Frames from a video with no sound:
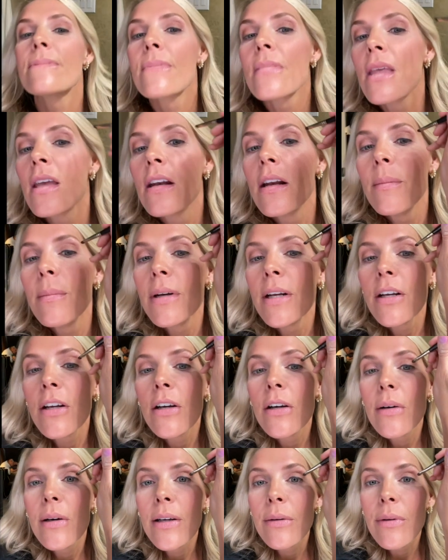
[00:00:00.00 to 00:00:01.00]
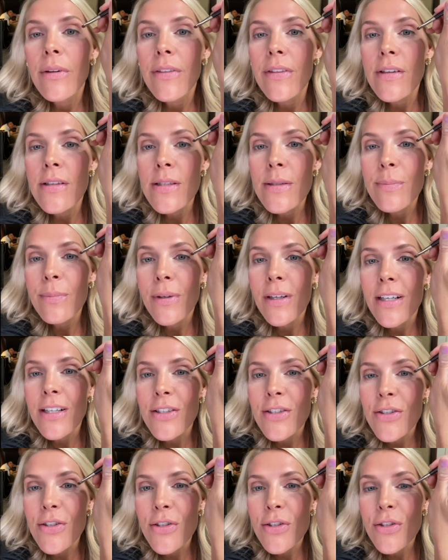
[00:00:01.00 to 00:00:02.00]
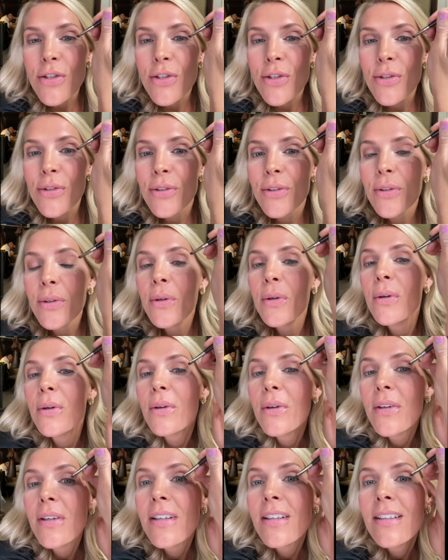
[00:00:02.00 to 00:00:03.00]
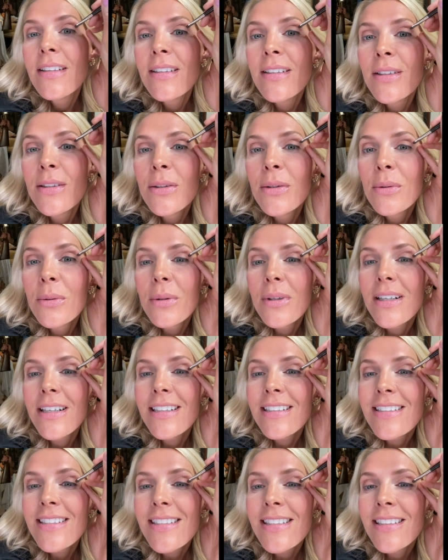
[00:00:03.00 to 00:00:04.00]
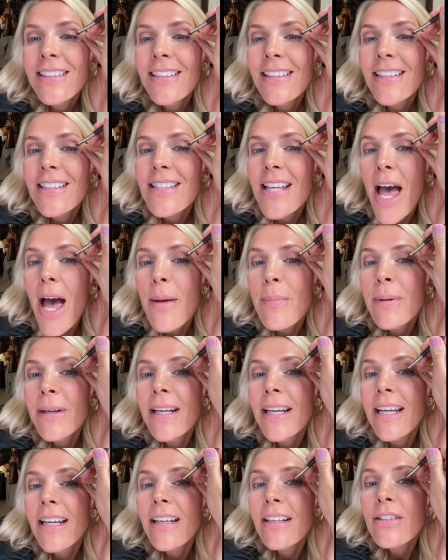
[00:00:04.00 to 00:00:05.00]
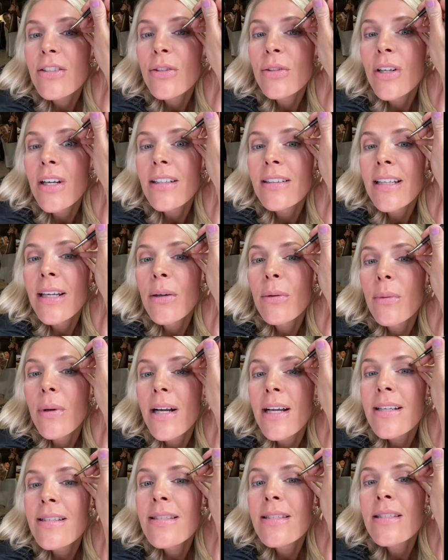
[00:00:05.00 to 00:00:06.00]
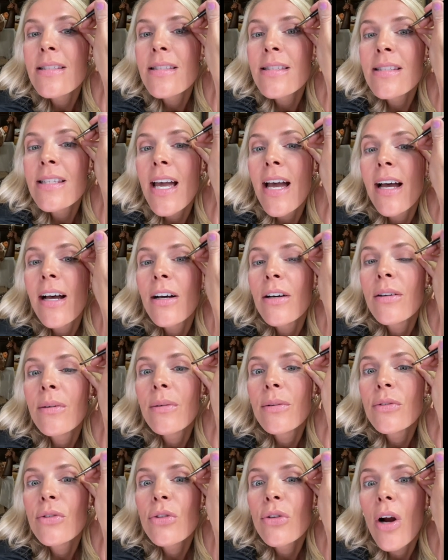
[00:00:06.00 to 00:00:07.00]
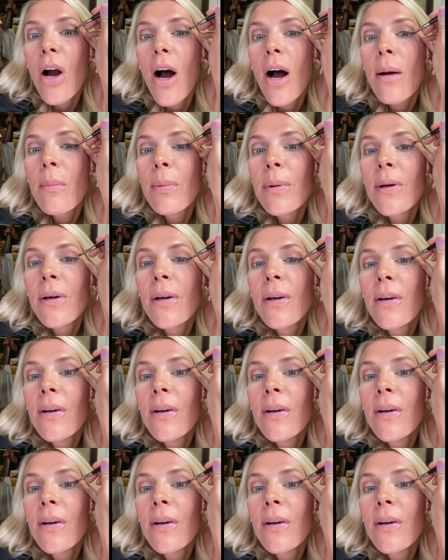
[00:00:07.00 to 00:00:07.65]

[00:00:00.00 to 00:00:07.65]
And I'm gonna go in with this brush. What is happening? Do not let West's towel drop.